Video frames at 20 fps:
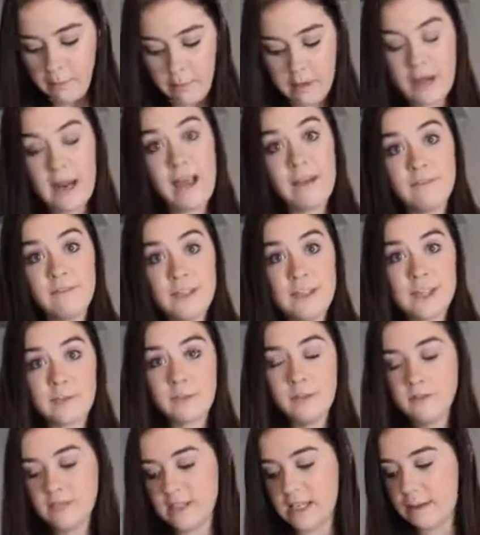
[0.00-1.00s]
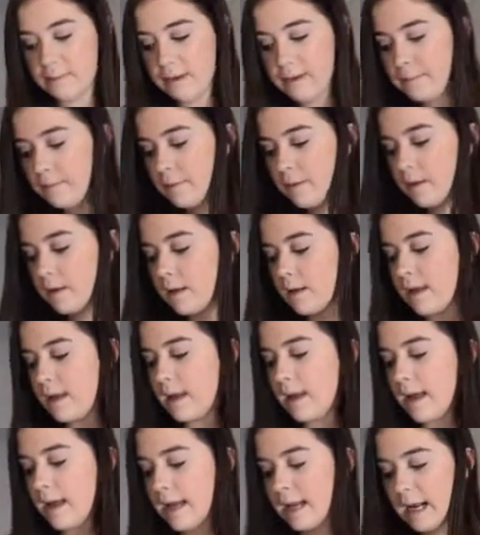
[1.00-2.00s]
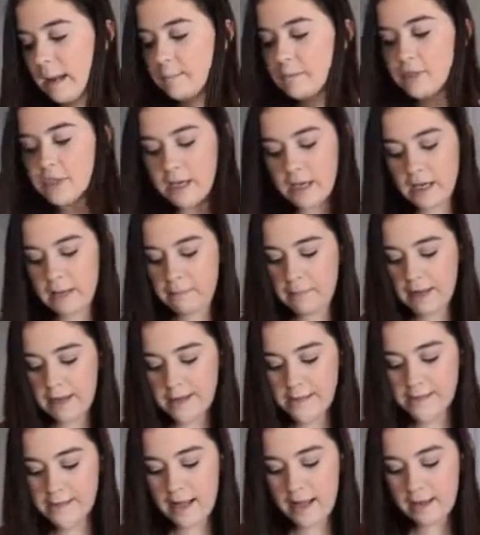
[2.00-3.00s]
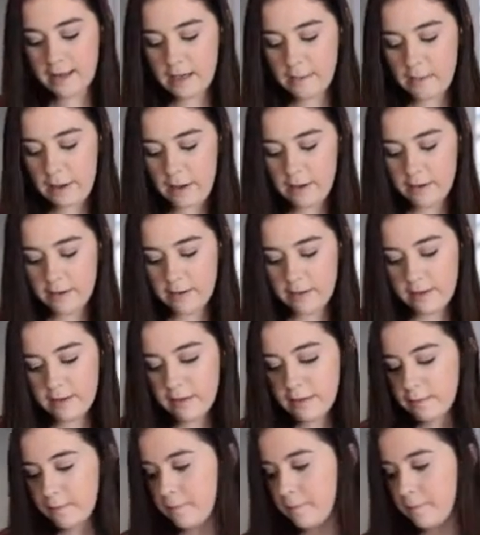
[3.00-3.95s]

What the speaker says: 1/2 teaspoon of cinnamon, and I'm just gonna mix the onion powder in there,